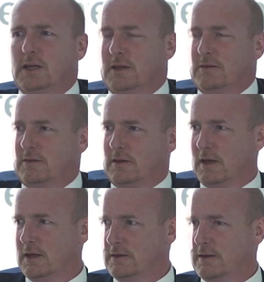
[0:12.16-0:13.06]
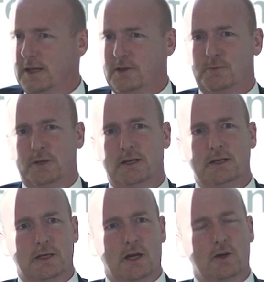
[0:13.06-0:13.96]
years and HP
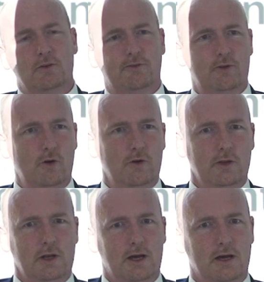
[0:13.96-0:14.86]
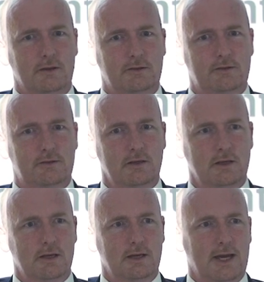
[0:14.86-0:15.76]
Indigo for the last
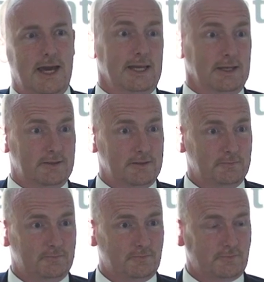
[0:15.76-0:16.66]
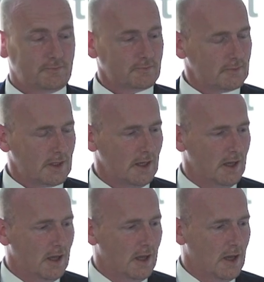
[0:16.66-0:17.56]
8.
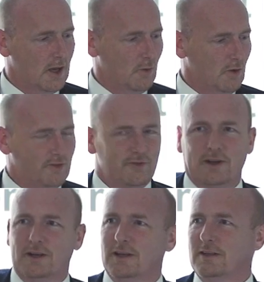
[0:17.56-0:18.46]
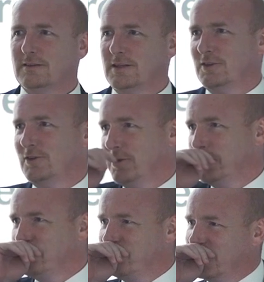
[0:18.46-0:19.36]
What's fun listening
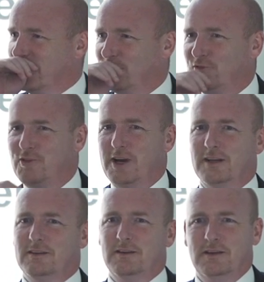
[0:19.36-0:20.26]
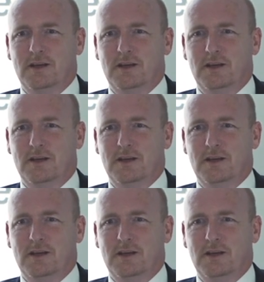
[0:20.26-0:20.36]
to Fred,